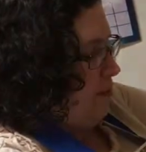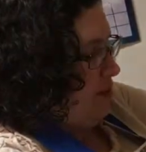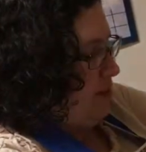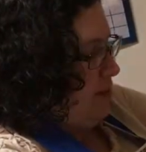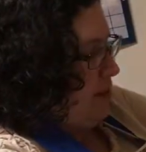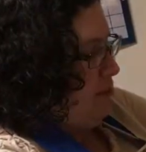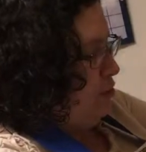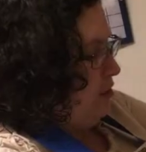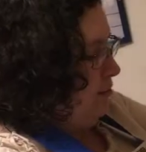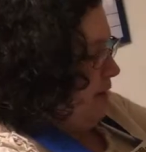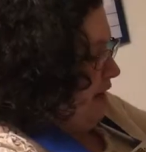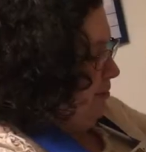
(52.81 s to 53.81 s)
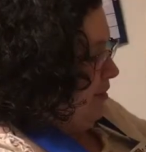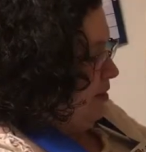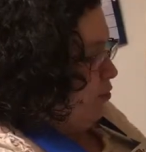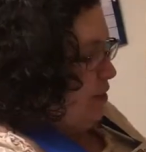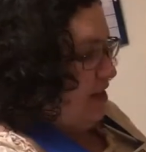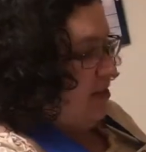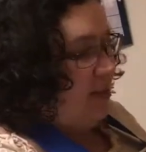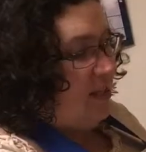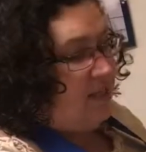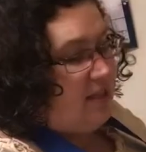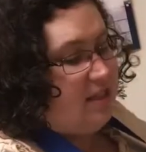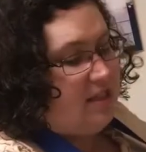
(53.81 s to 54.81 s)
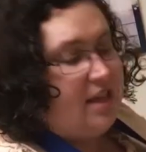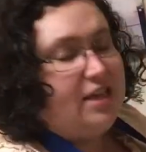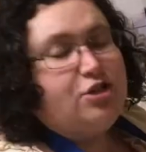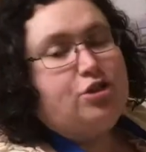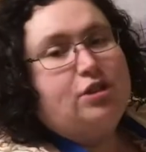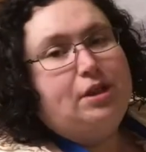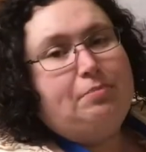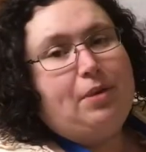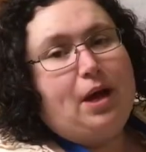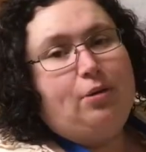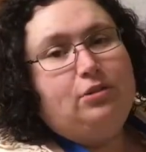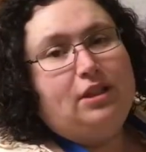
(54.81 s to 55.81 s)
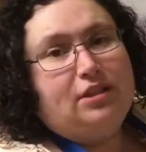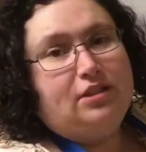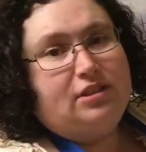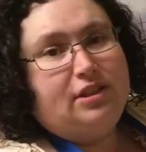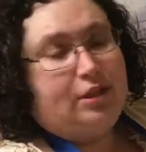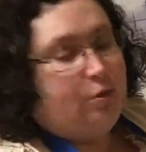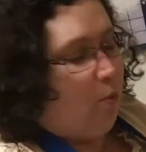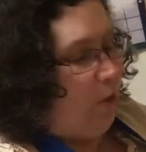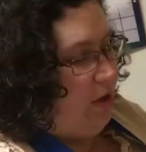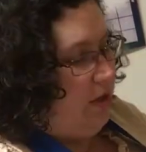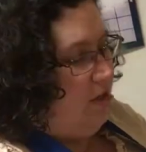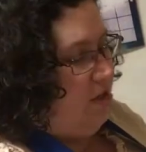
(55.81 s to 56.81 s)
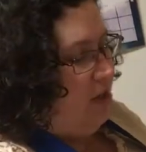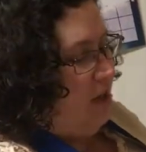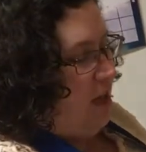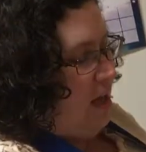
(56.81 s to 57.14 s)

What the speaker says: Sometimes you can buy it by weight. This is actually 1.75 pounds.